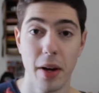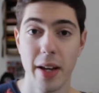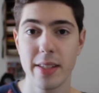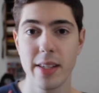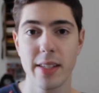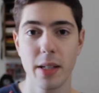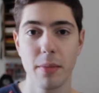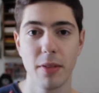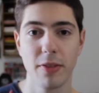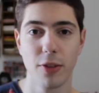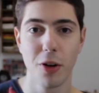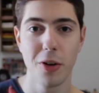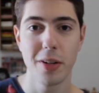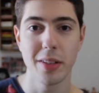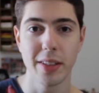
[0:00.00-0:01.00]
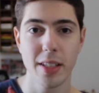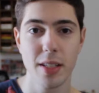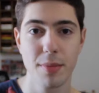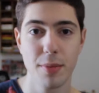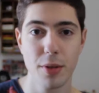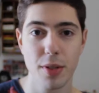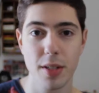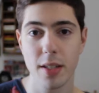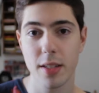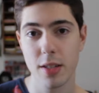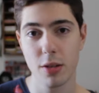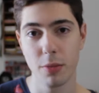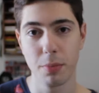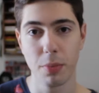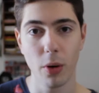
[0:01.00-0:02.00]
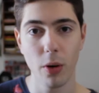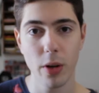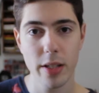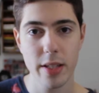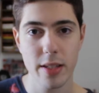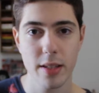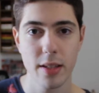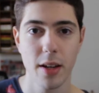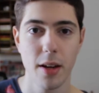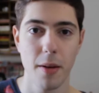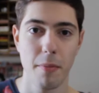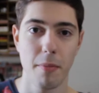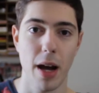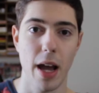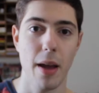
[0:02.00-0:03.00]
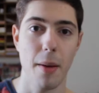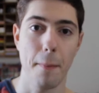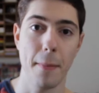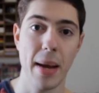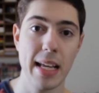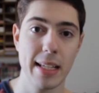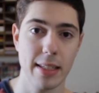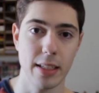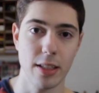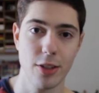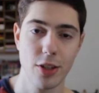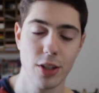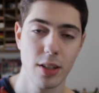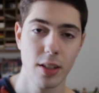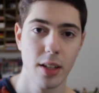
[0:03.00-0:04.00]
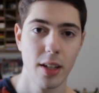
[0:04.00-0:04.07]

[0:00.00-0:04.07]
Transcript: As I said before, this music supports my message.